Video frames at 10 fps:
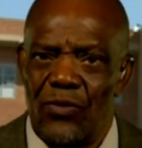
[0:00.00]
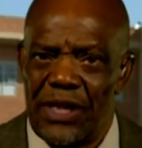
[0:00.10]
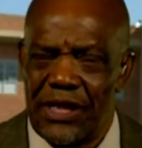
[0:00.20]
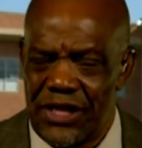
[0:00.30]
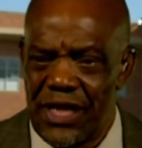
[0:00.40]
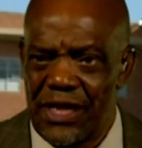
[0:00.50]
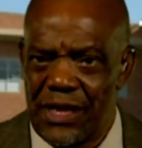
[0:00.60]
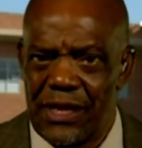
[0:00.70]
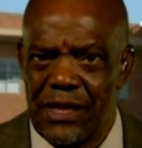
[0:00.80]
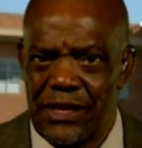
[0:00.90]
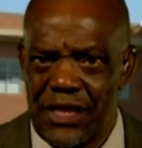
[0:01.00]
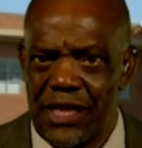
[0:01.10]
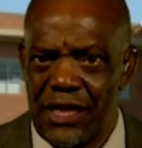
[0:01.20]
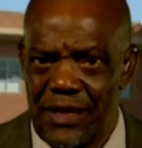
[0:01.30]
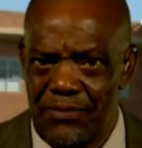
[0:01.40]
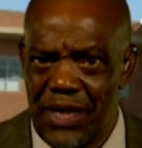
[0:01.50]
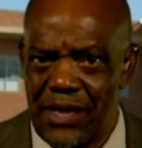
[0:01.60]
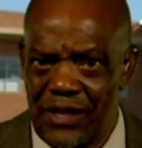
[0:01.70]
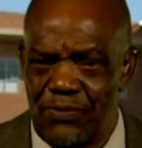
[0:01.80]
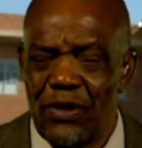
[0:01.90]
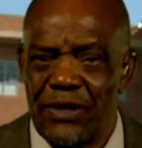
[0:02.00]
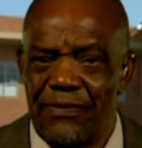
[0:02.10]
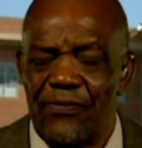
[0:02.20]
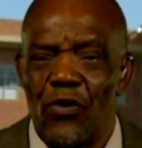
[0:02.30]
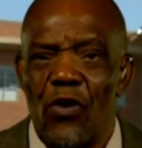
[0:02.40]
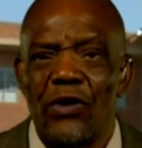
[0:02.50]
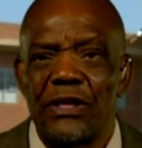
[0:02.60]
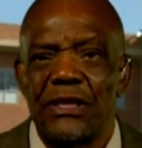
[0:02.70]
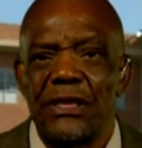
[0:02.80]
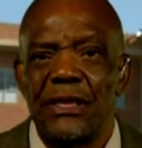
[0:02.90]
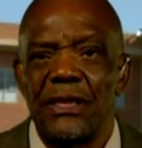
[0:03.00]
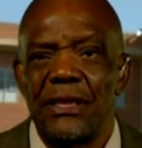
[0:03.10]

with the general, General Lebeya responsible for home.